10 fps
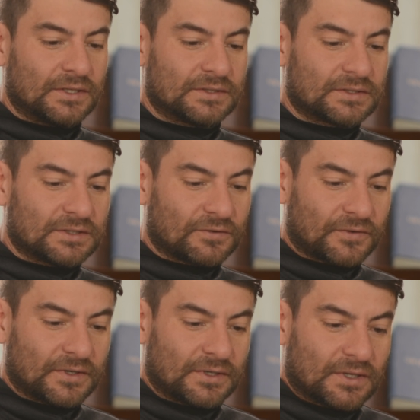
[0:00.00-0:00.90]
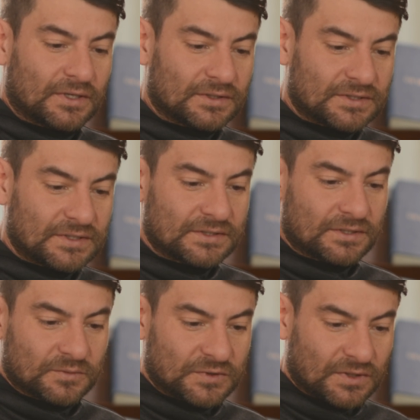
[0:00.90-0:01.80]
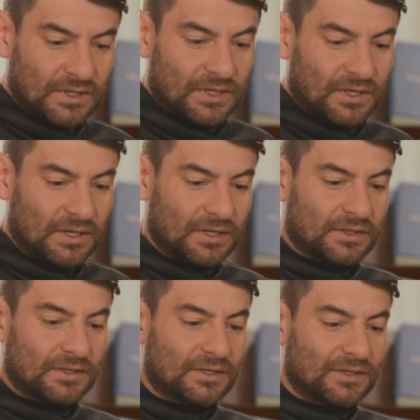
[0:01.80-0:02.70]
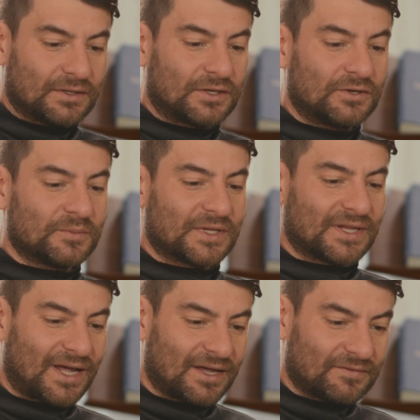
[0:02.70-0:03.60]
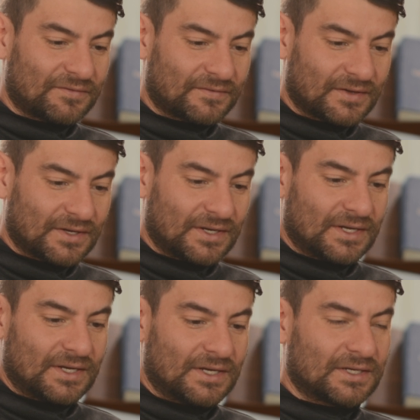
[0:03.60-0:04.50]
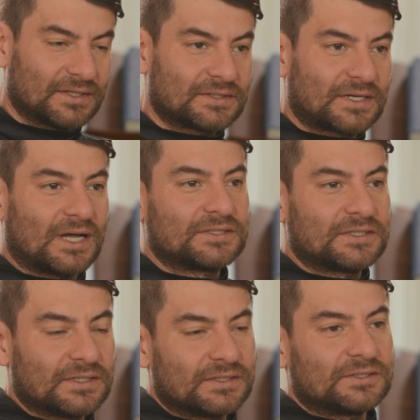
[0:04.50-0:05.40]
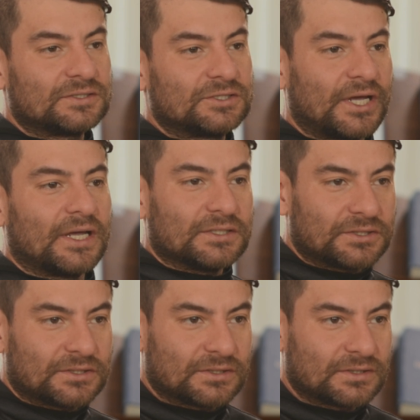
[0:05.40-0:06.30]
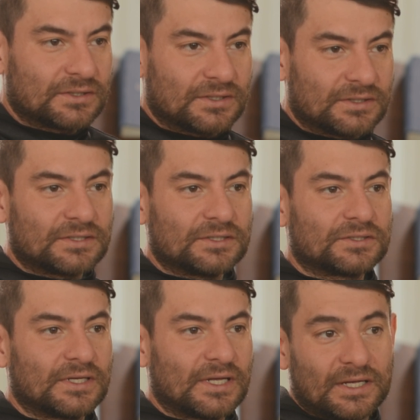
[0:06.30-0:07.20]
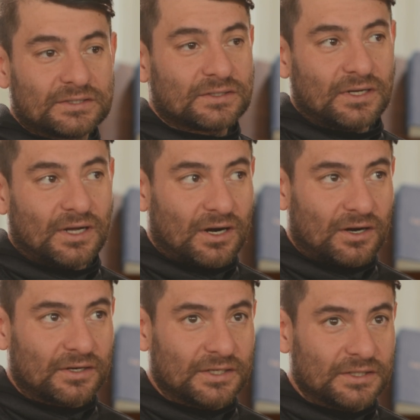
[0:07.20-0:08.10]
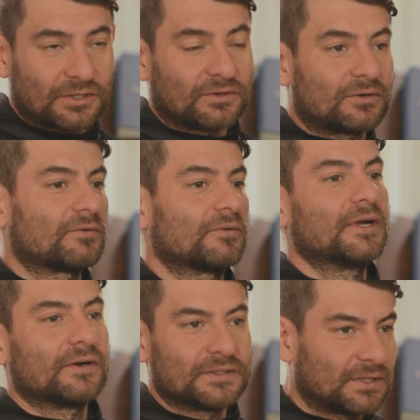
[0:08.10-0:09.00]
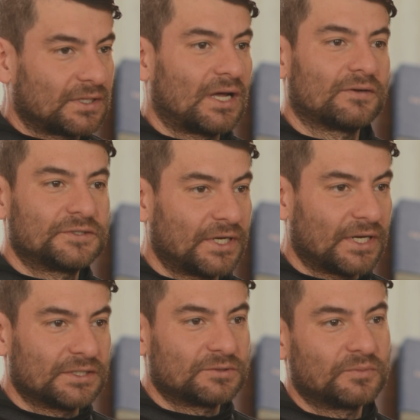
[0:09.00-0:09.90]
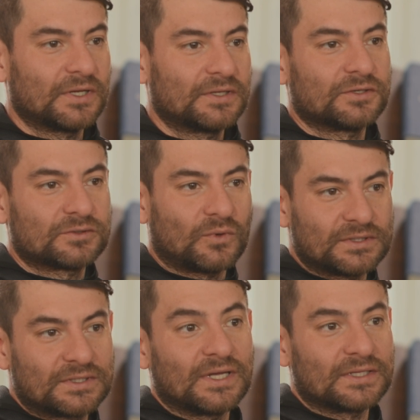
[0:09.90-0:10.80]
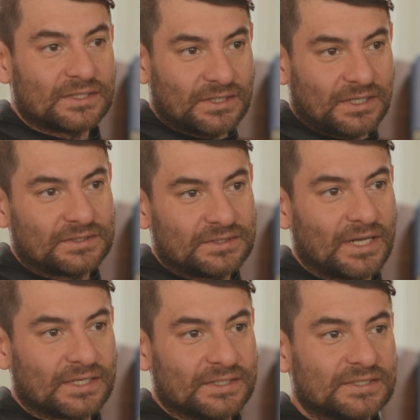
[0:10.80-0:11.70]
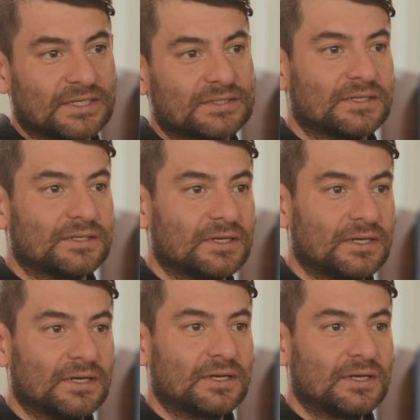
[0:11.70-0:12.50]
these different systems in the human life, it's constant change. Yeah. Essentially, as our eternal career is a lot of change, but there's one thing that does stay consistent